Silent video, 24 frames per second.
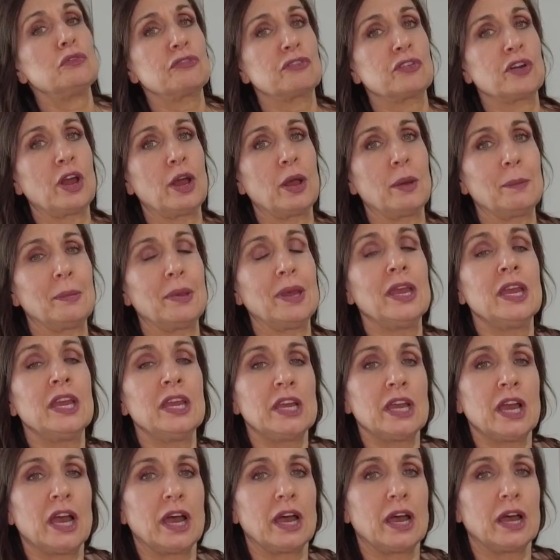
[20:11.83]
from
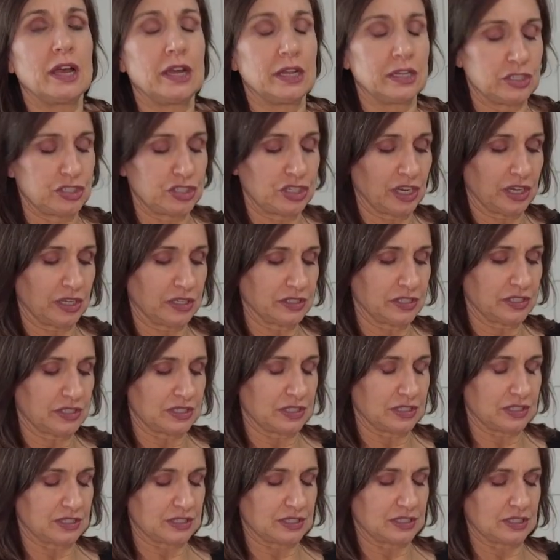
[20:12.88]
uh,
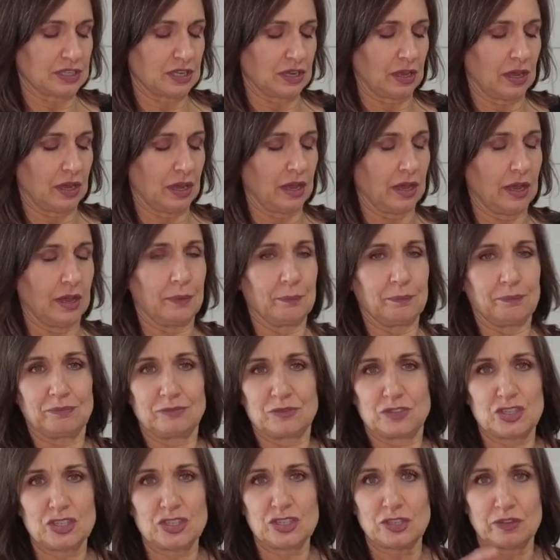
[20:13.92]
Chelsea's, um,
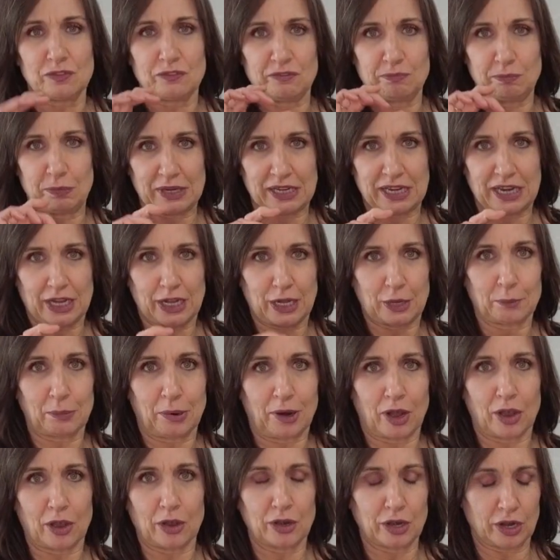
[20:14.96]
just the beginning
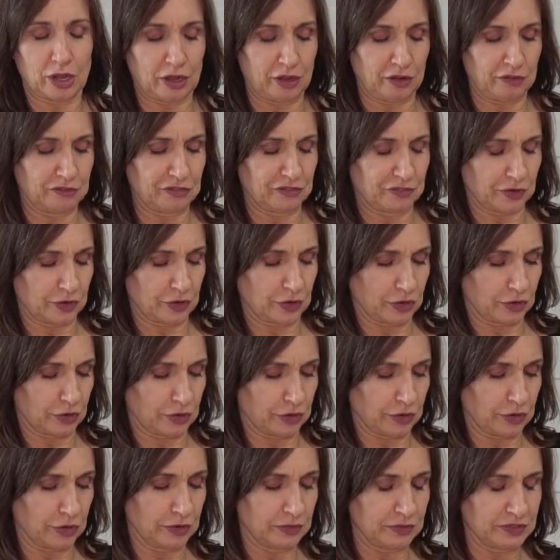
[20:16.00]
part of
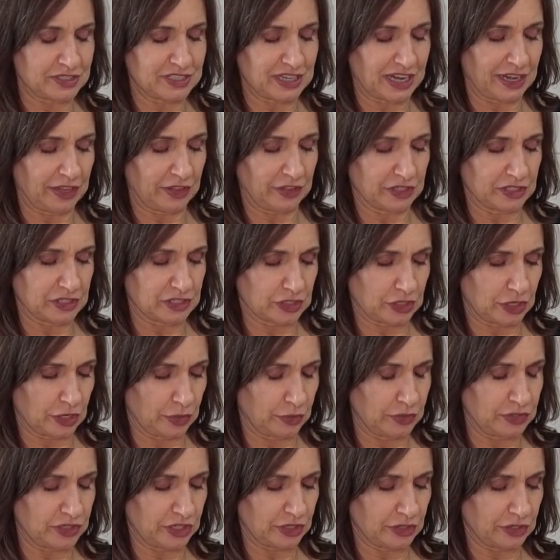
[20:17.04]
her stylist
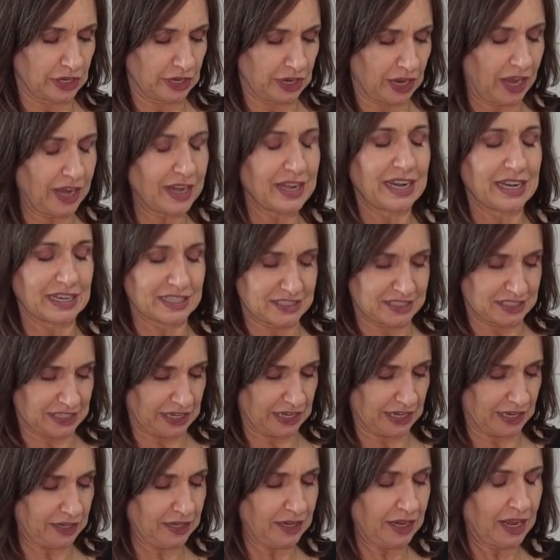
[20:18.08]
note. Dear, hi
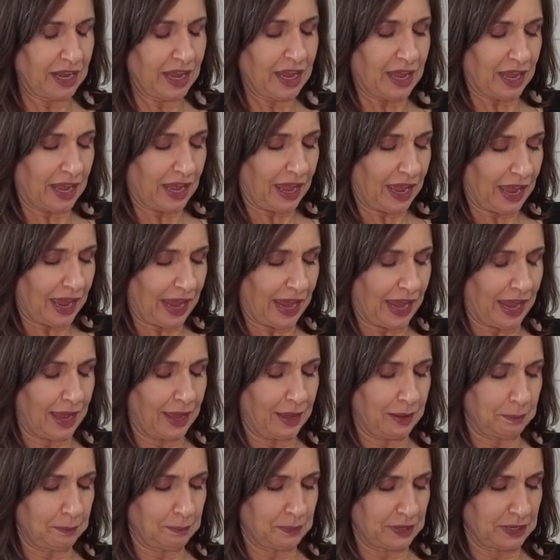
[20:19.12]
Nancy Anne.
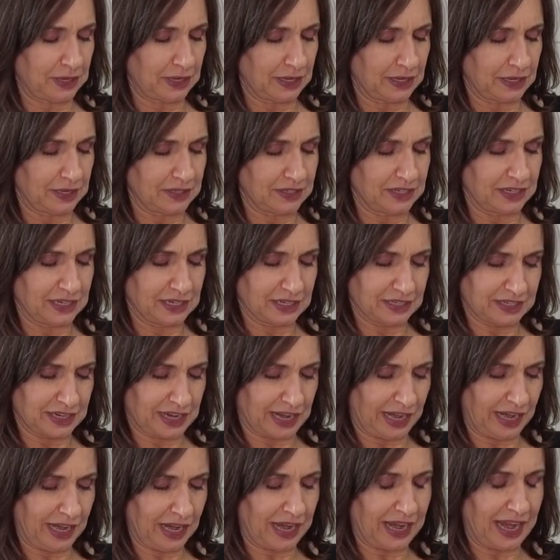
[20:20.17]
Happy Dia
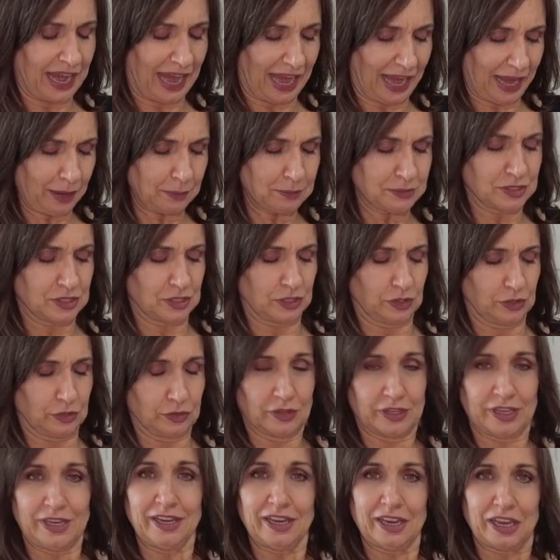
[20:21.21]
Day. I
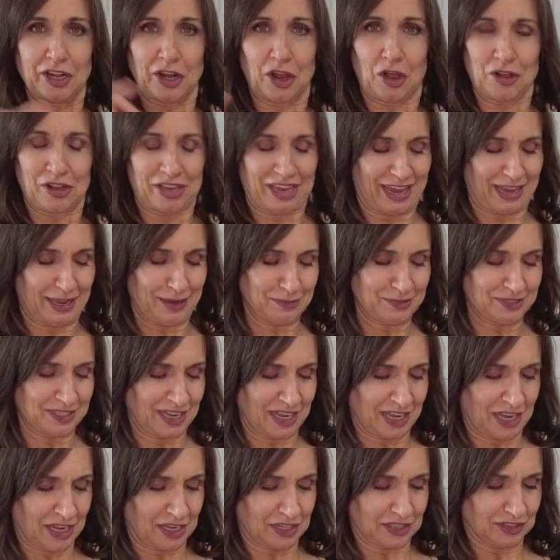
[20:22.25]
absolutely, in all caps,
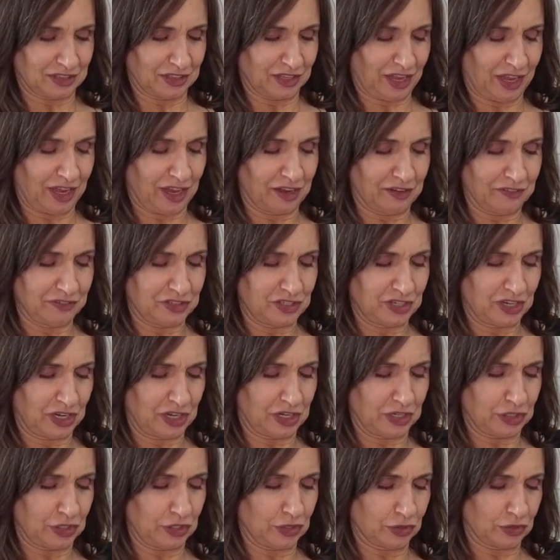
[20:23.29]
loved
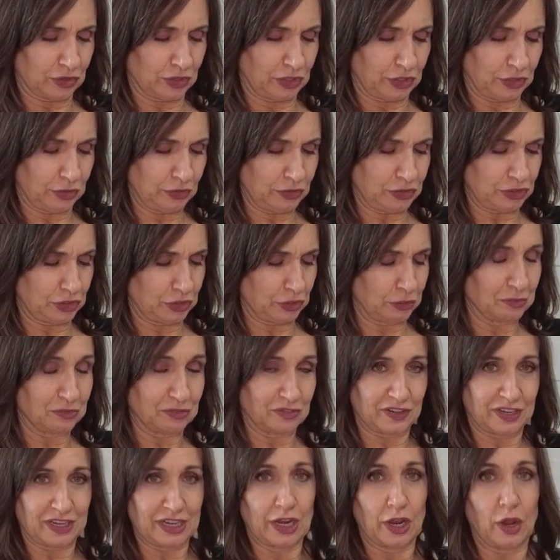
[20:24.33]
your YouTube
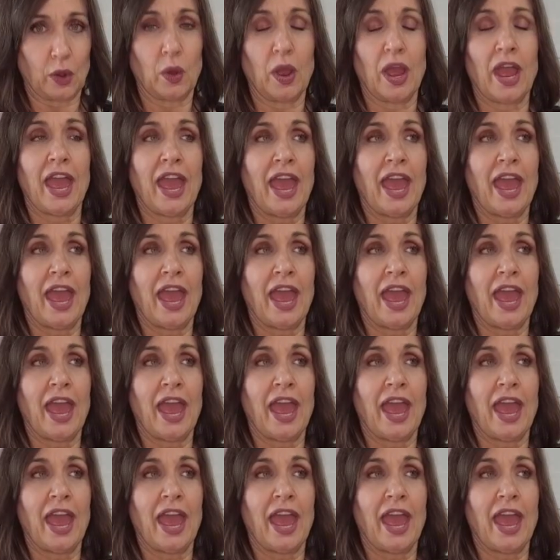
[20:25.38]
video.